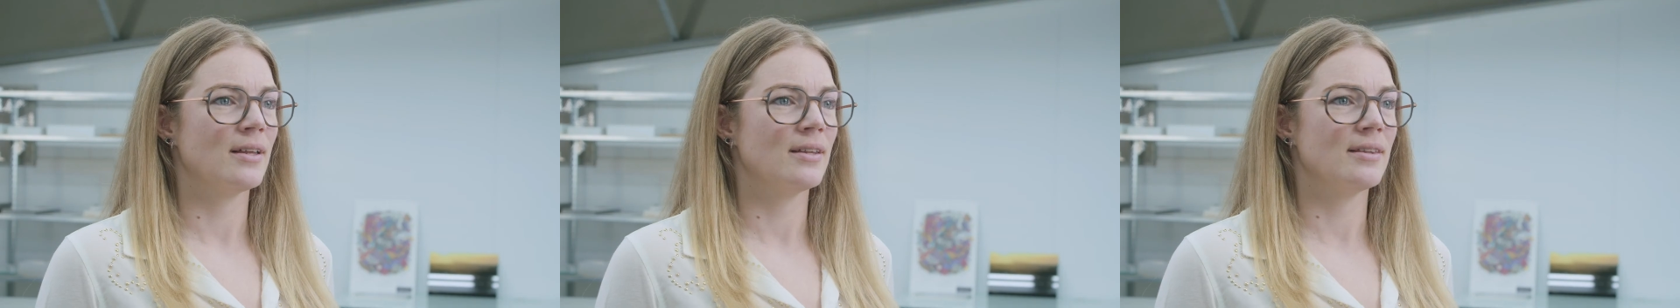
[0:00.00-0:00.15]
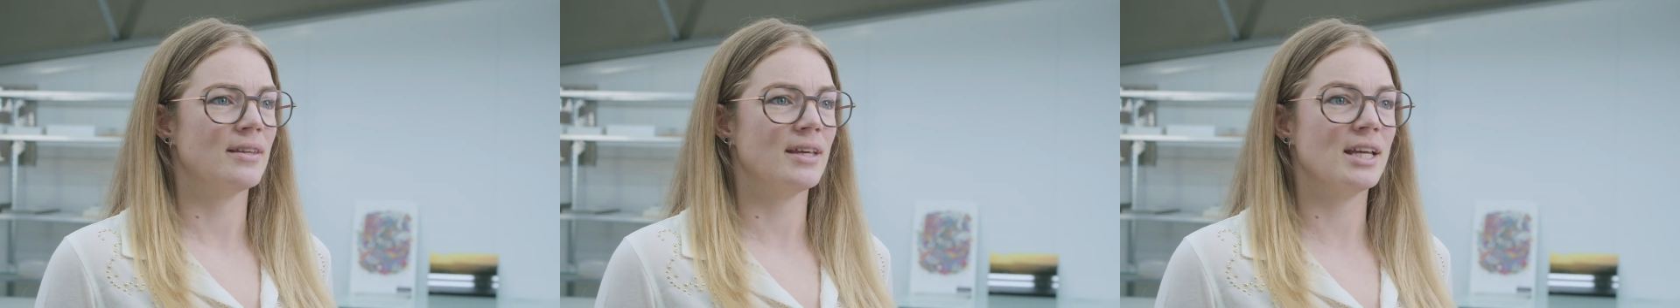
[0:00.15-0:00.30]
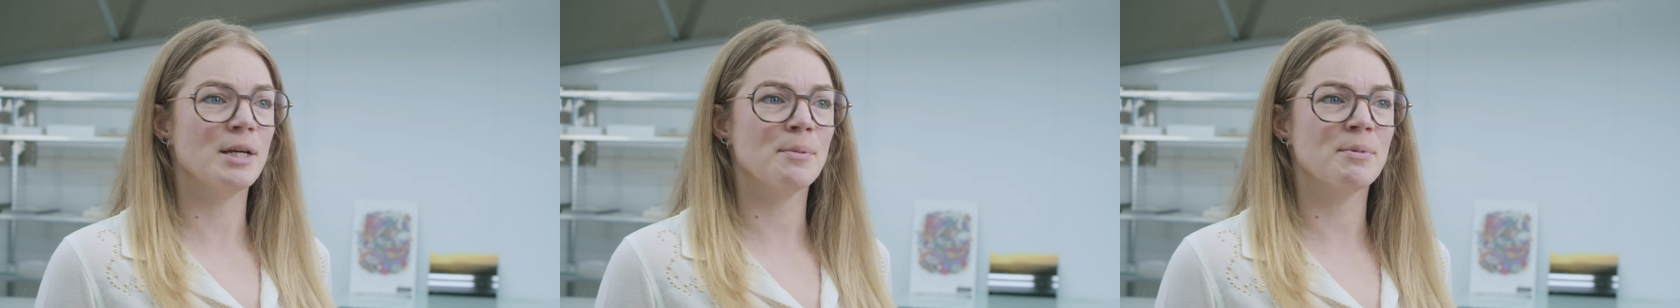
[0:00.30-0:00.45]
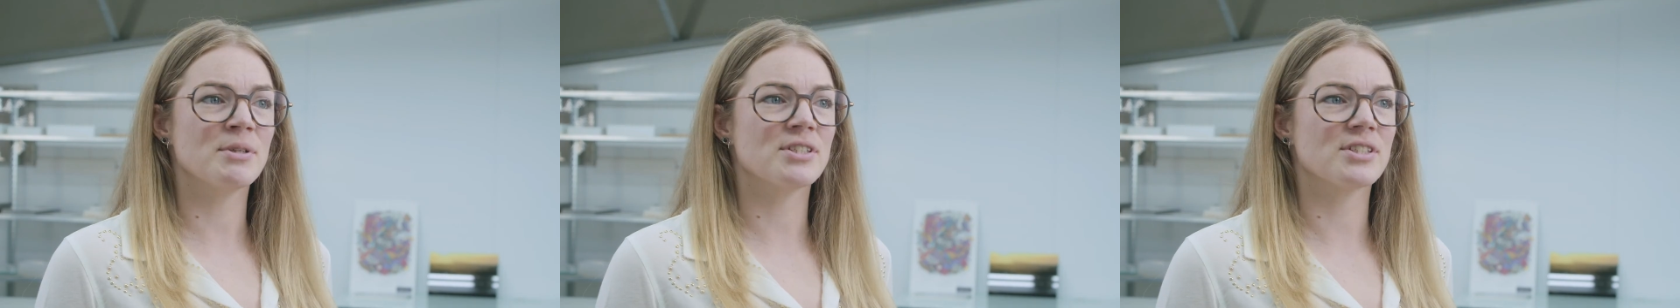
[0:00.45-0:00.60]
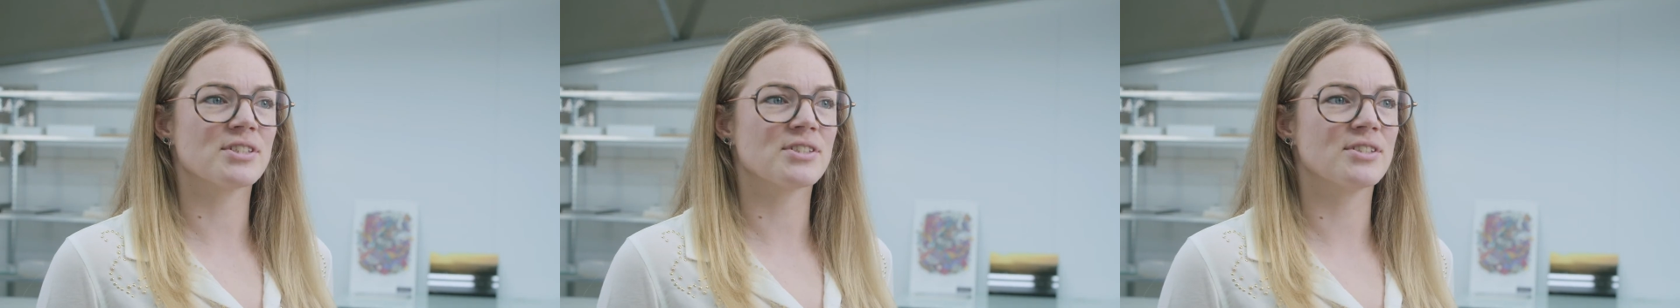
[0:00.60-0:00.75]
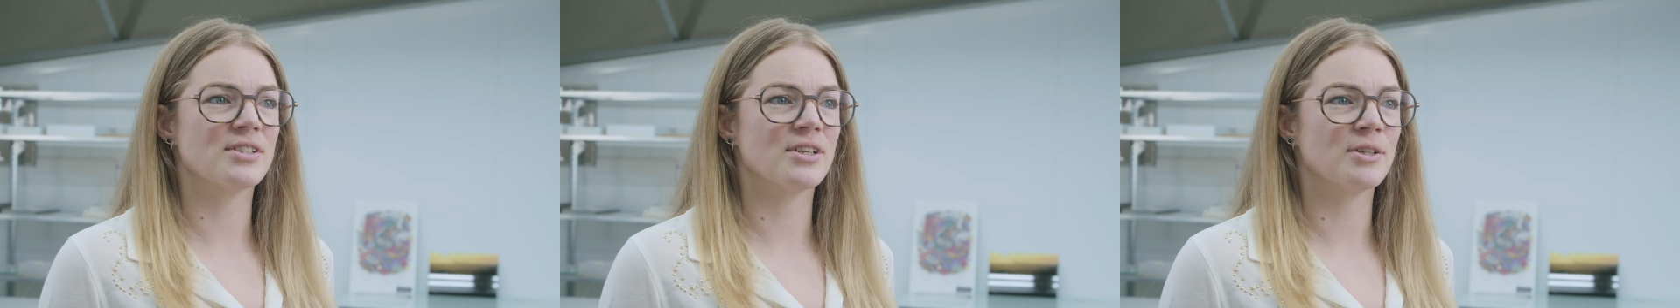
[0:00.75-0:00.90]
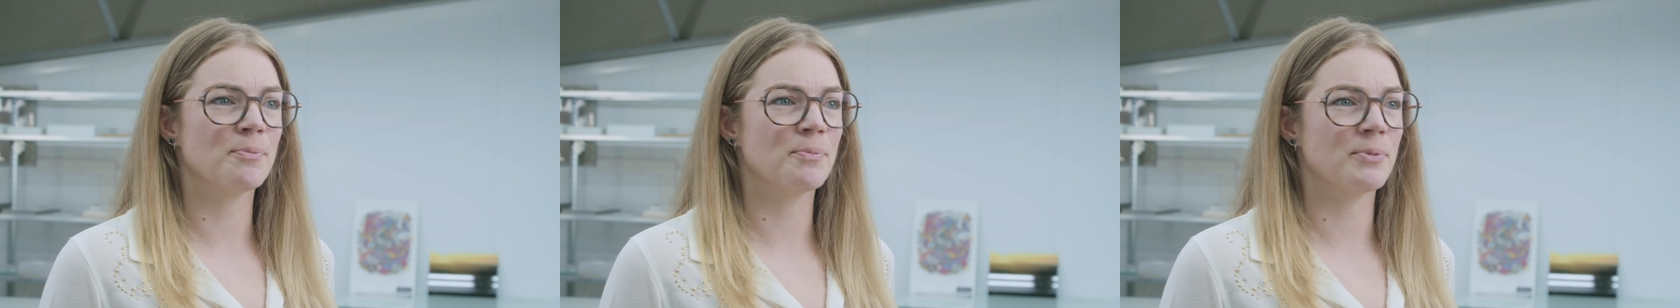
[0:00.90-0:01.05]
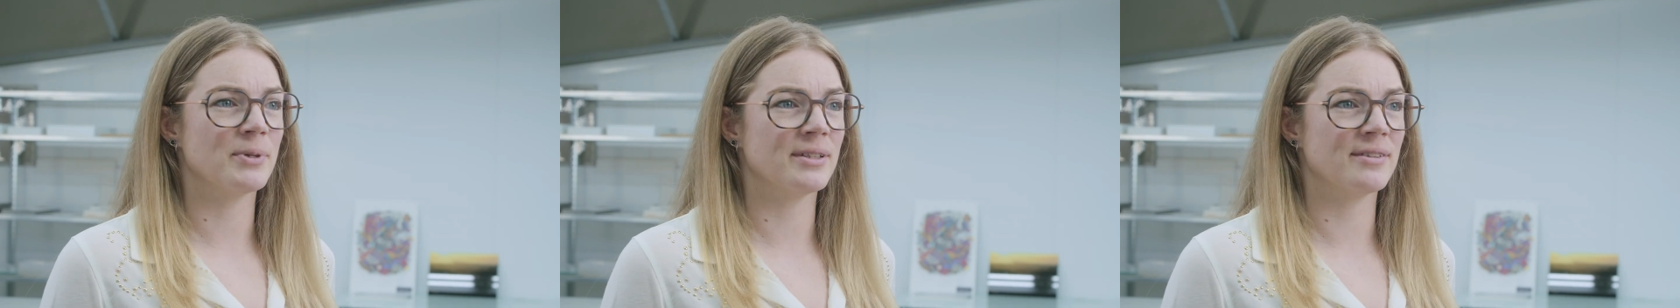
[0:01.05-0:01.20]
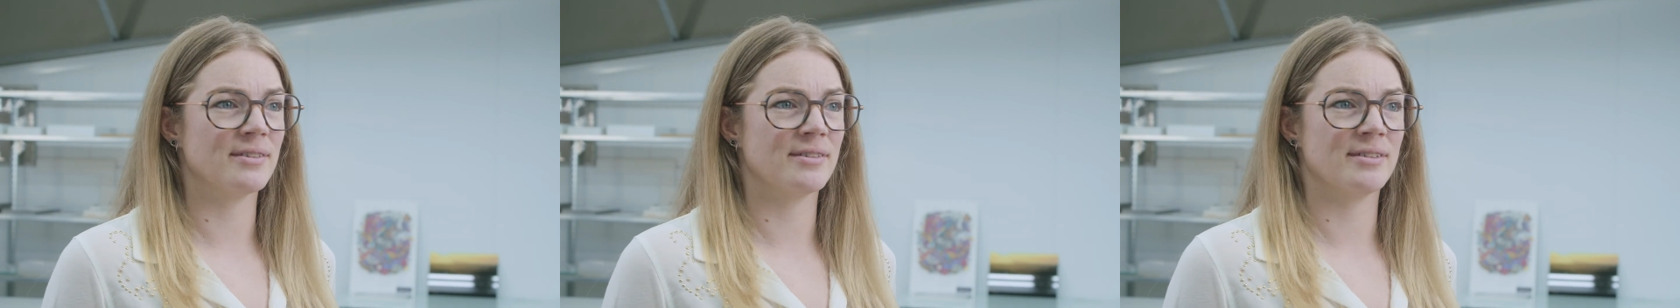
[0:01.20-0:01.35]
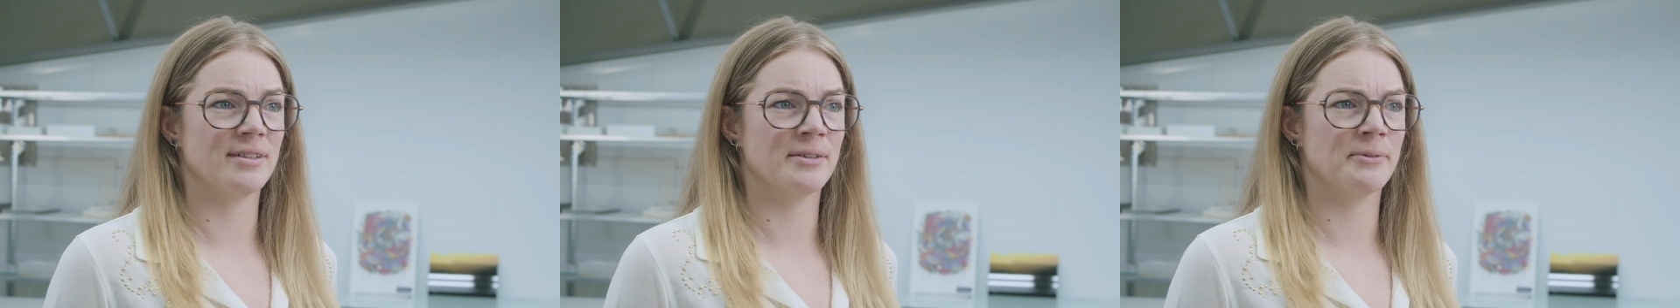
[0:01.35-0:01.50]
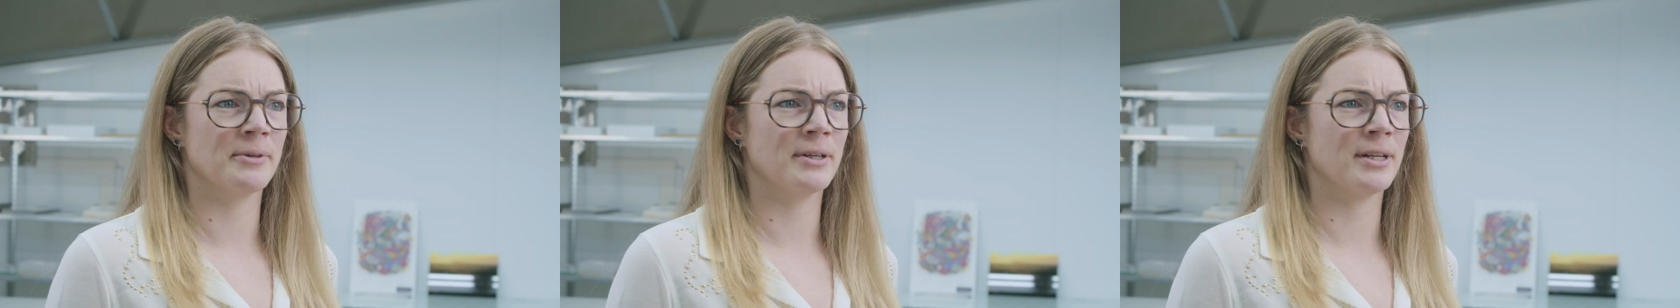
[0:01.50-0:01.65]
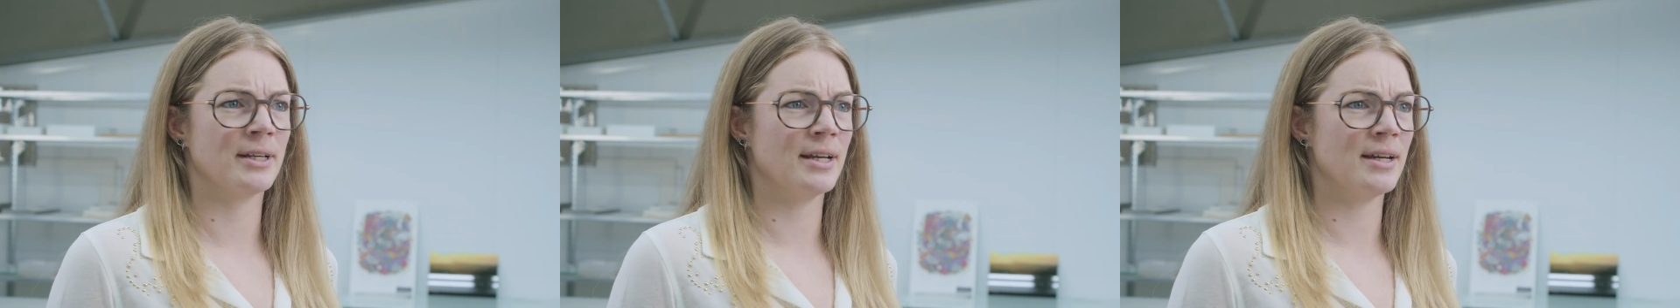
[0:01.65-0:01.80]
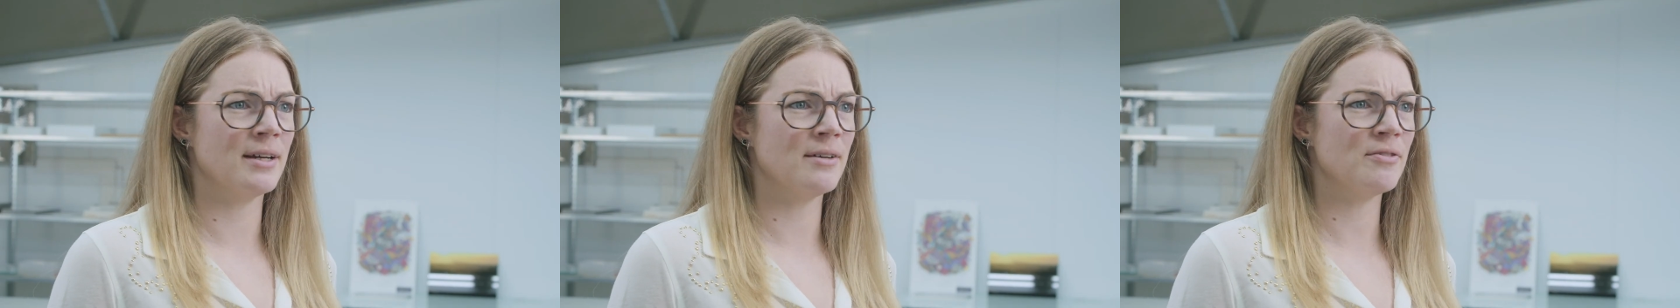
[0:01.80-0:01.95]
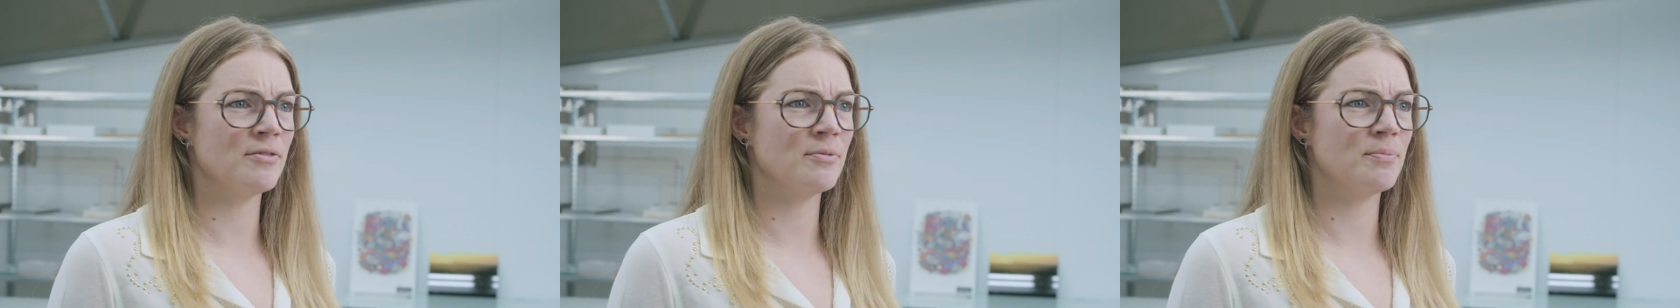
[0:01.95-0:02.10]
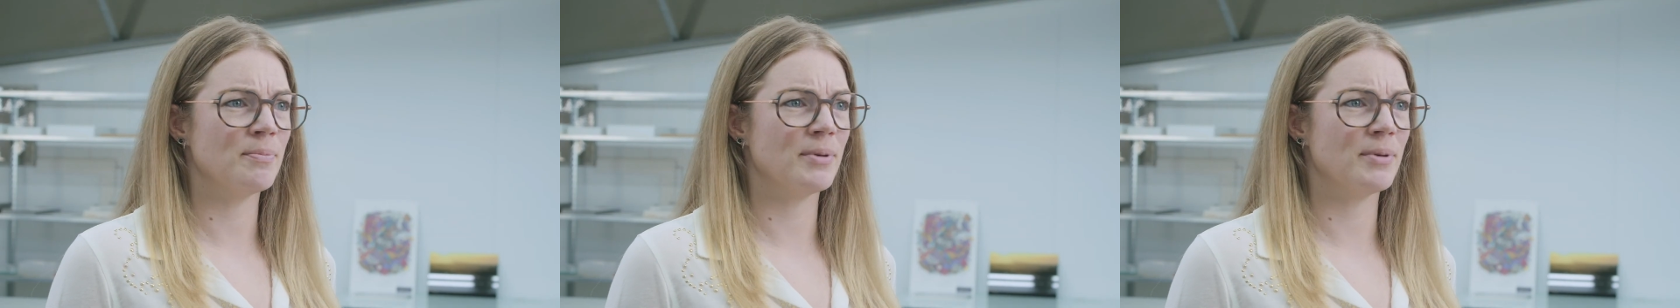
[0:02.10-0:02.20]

The image is not printed in relief,